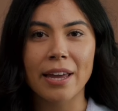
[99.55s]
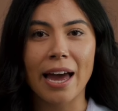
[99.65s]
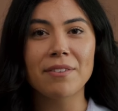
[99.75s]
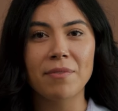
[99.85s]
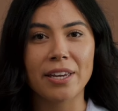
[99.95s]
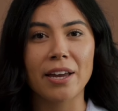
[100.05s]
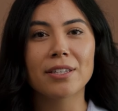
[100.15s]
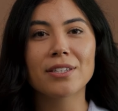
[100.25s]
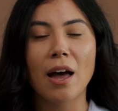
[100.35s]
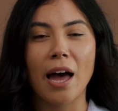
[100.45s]
As we near
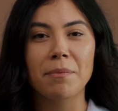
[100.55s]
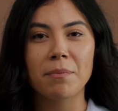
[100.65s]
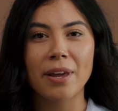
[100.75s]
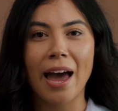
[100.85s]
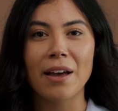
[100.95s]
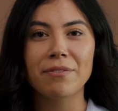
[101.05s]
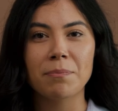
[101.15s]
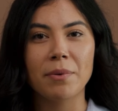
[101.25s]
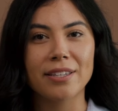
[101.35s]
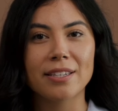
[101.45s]
the top, we have the
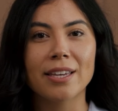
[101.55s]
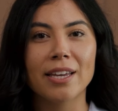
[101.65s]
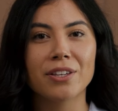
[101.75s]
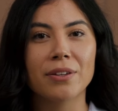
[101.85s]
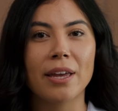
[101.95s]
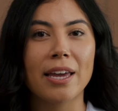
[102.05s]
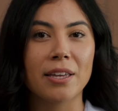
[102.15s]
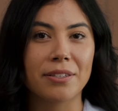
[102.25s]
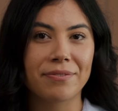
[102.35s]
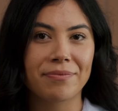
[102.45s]
presentation
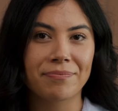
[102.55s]
layer.